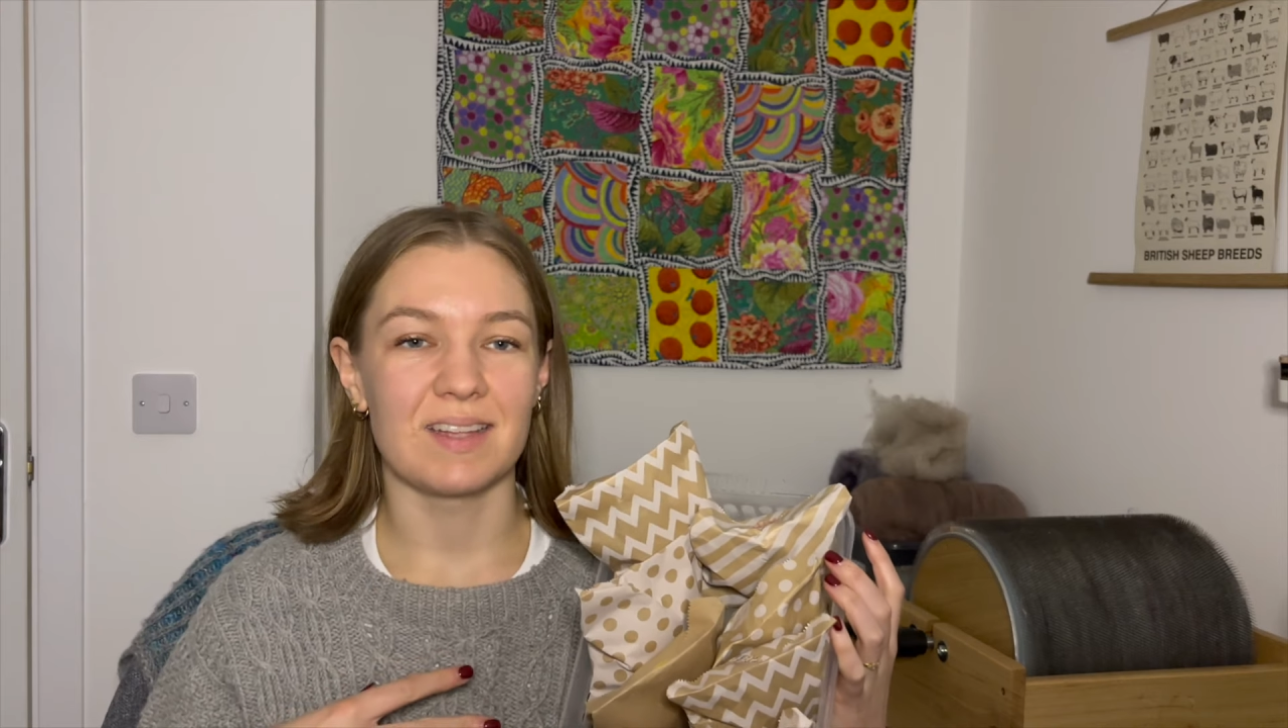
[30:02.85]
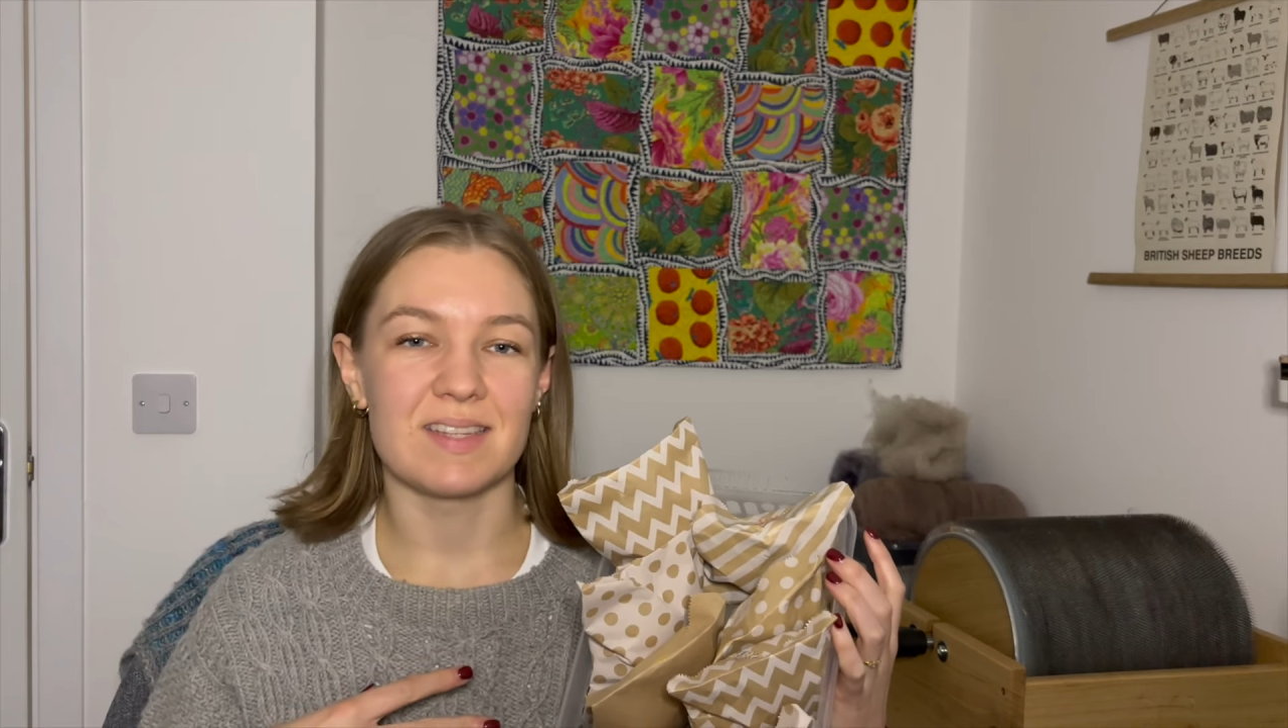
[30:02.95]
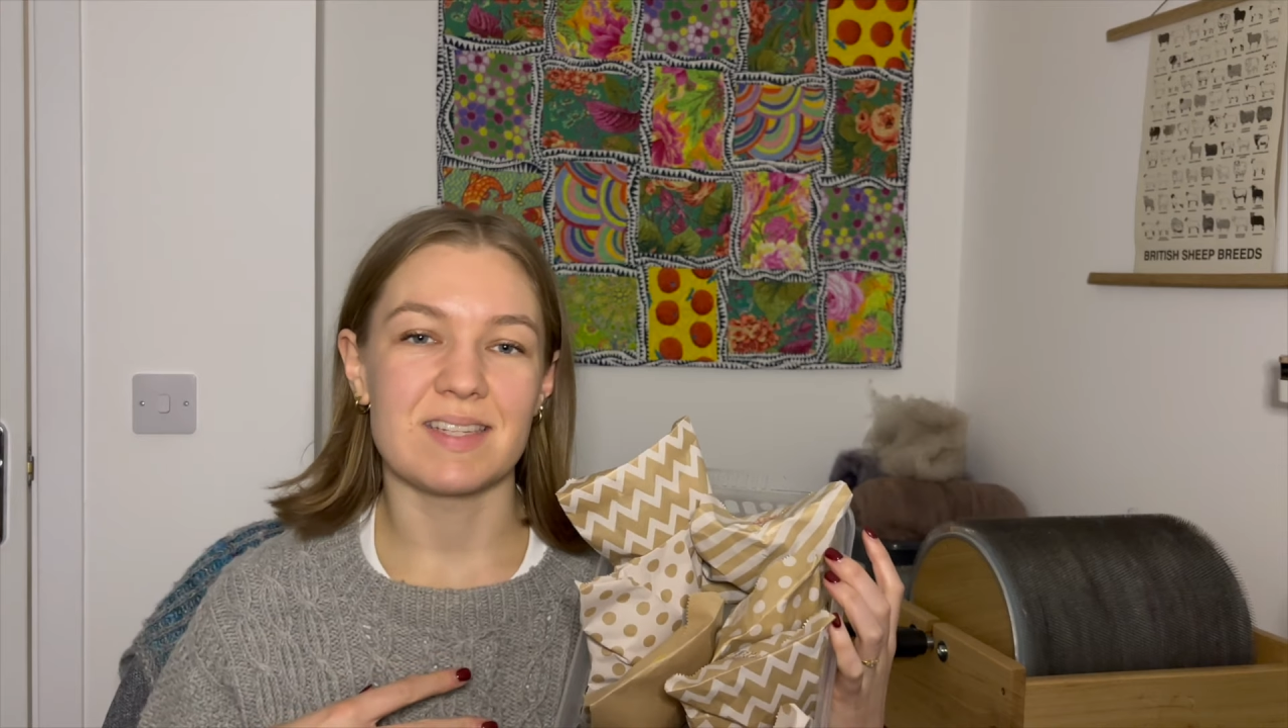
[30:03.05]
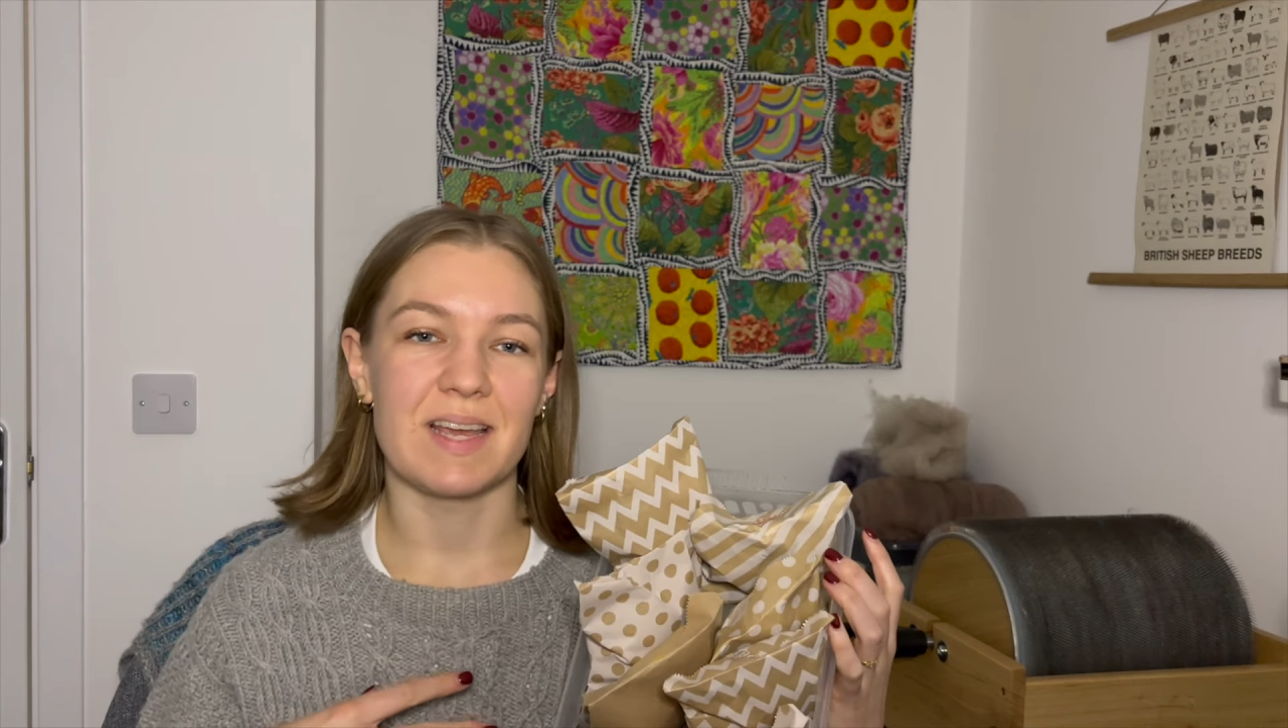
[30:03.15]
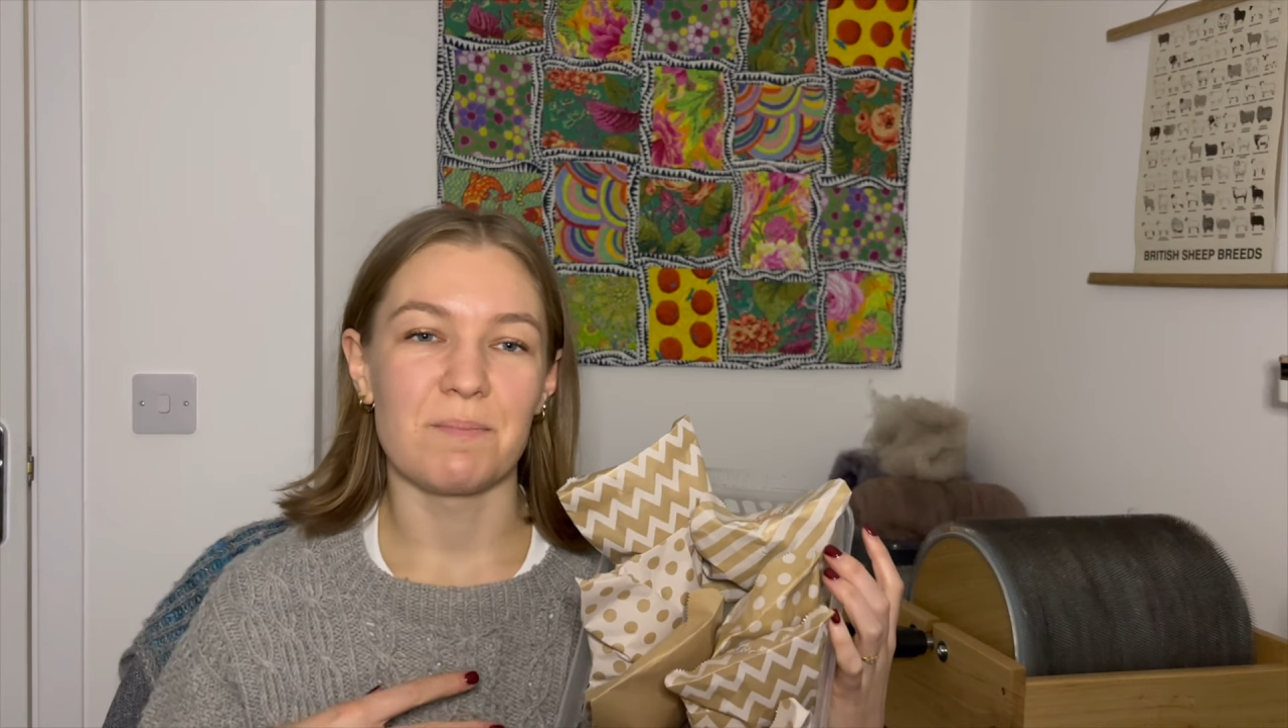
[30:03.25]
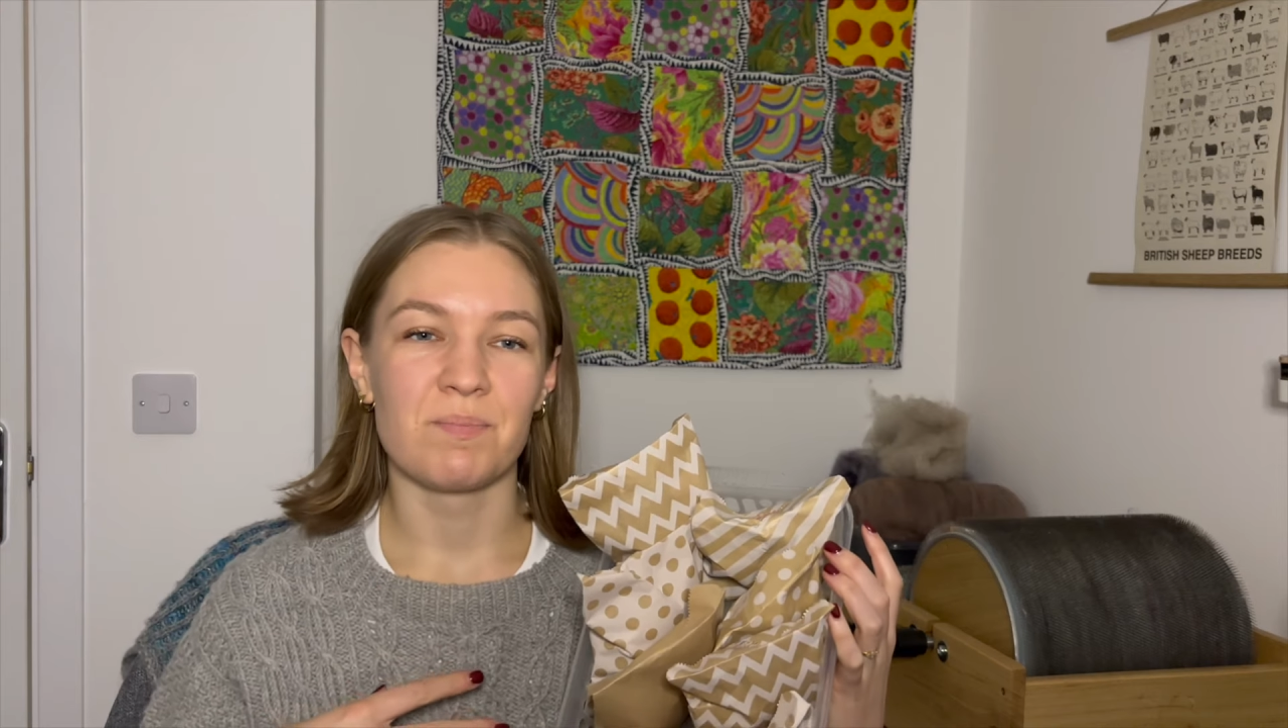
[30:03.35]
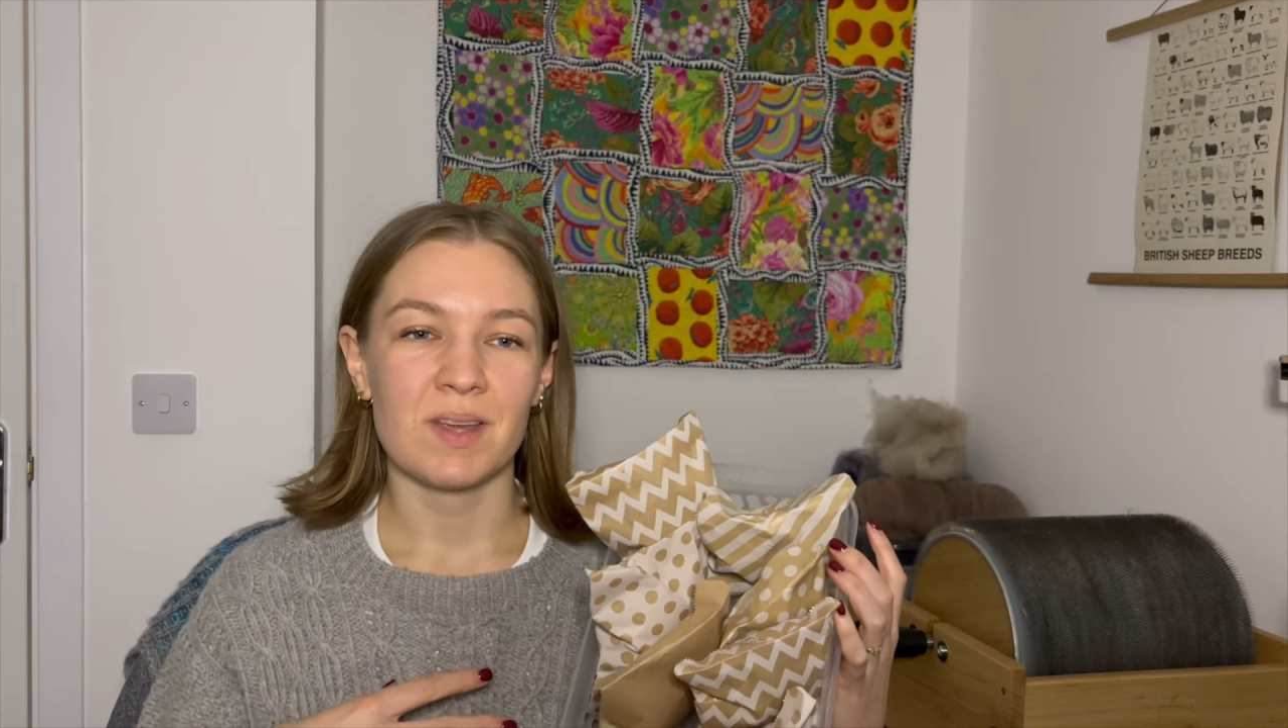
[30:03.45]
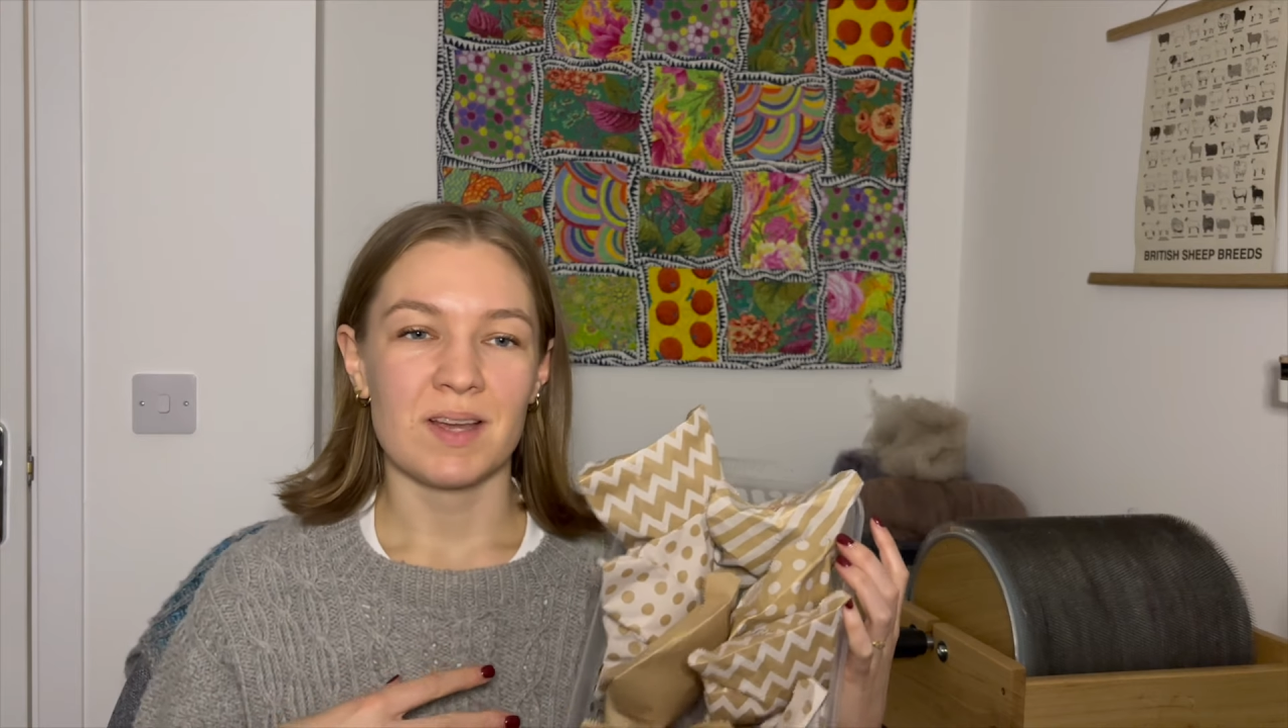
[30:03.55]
the same.